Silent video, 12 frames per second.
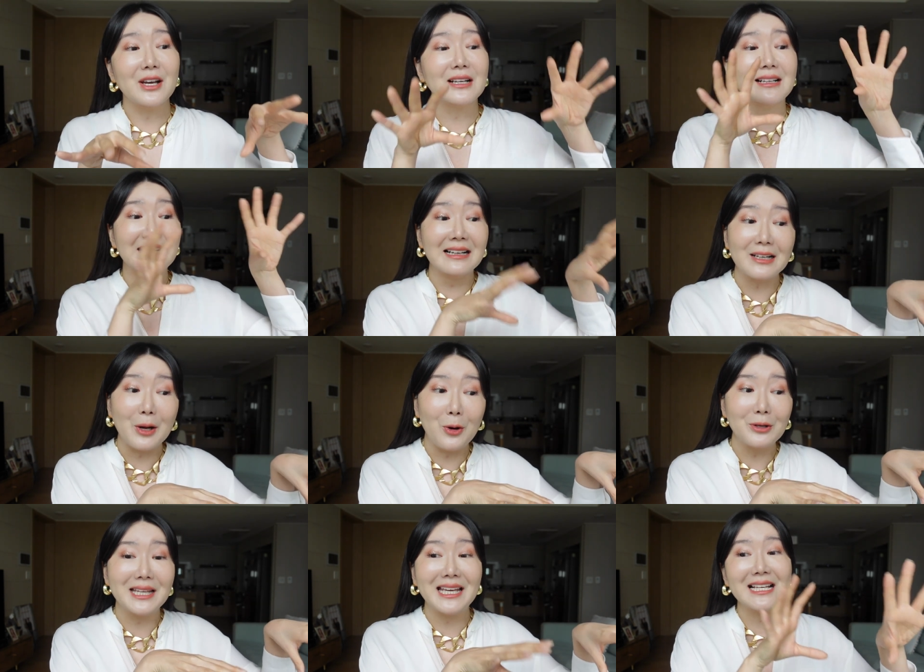The good
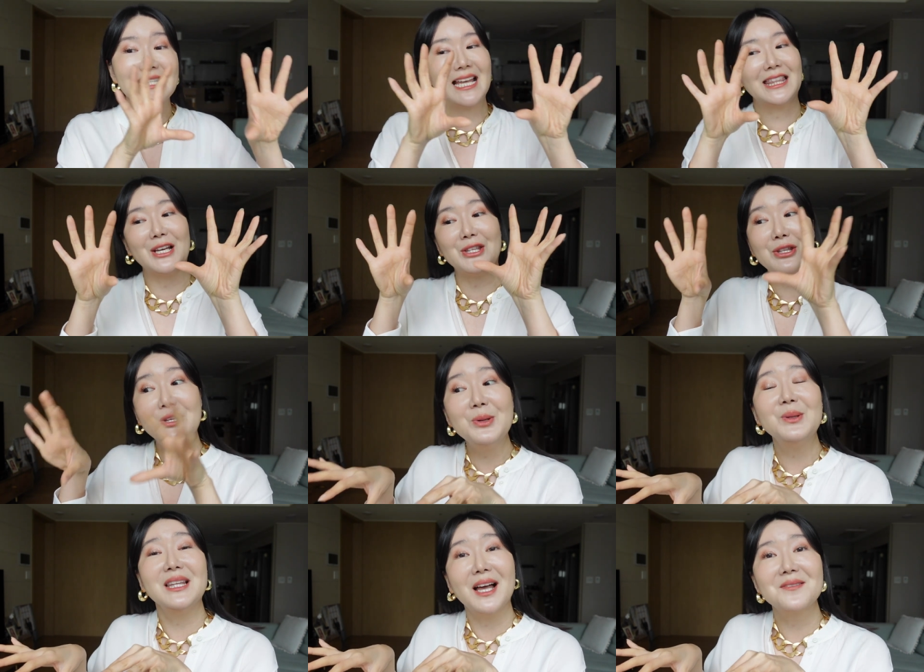oldies and the
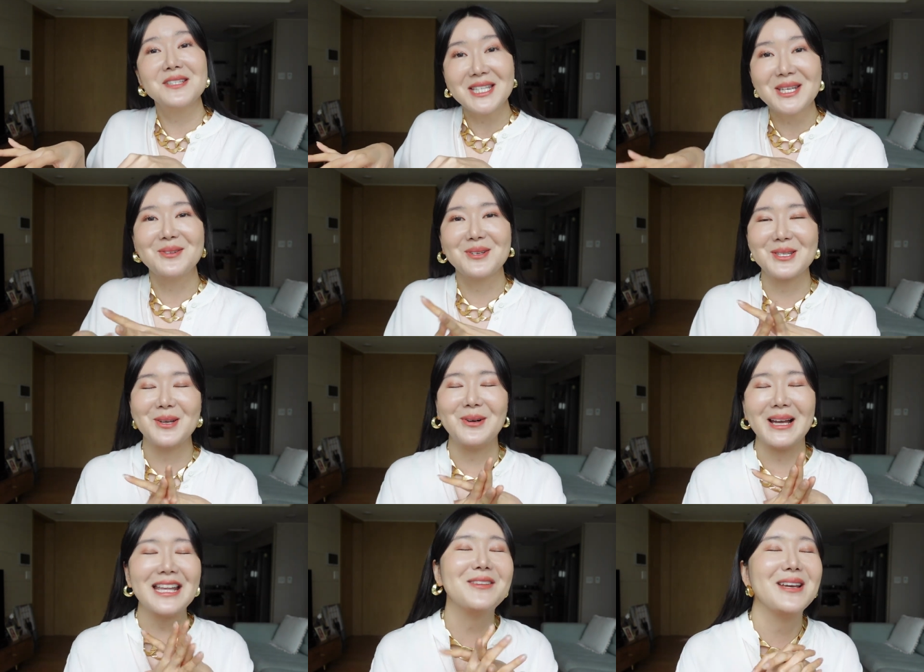new loves too.
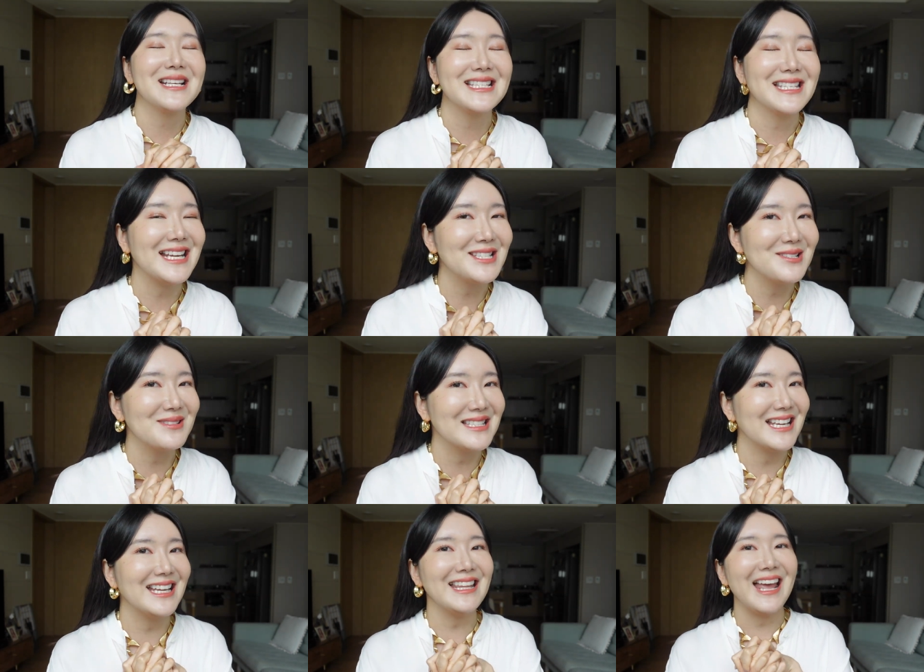So anyway, stay tuned
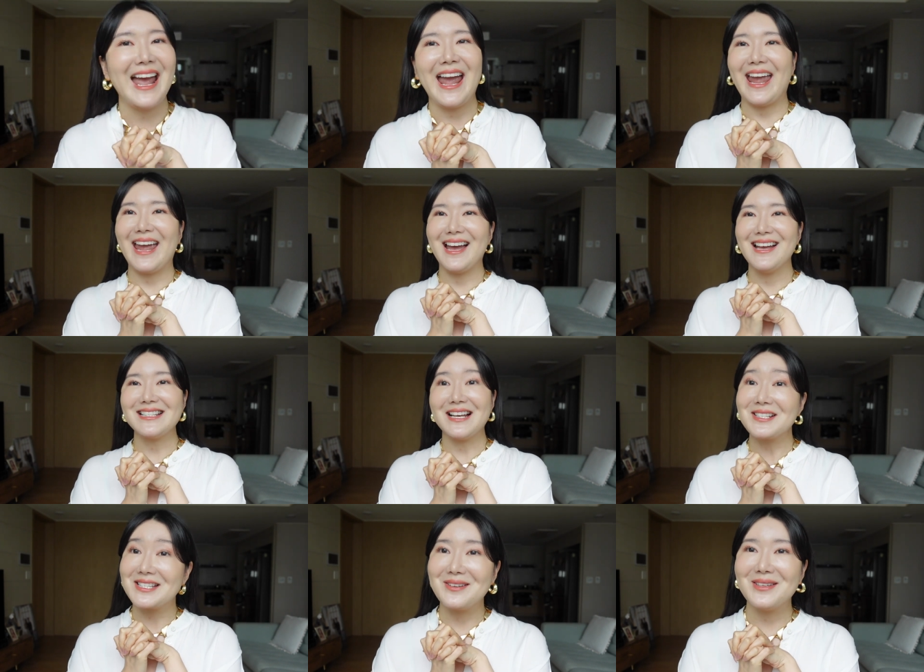in, and
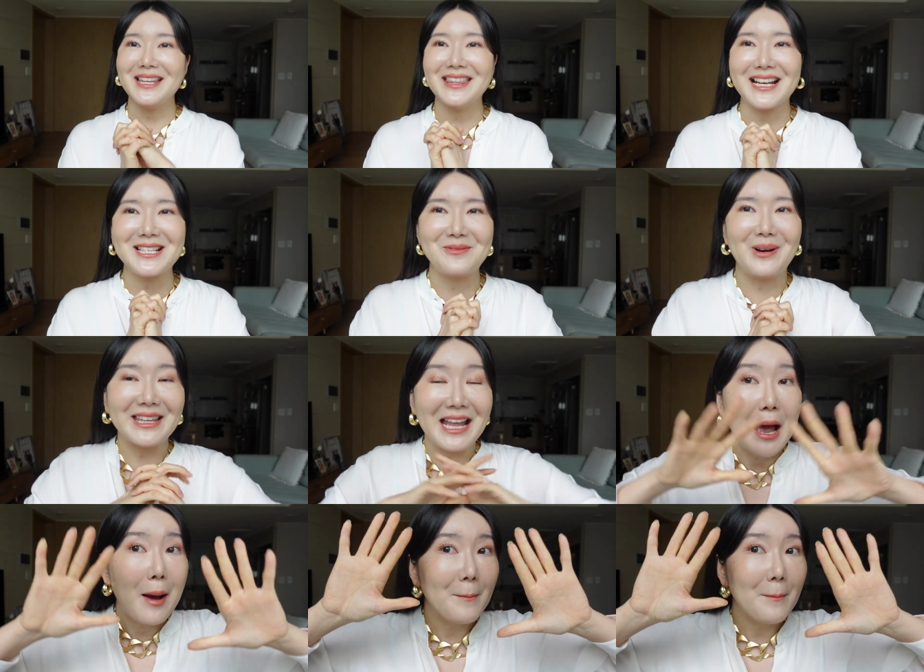I'll see you in the next one.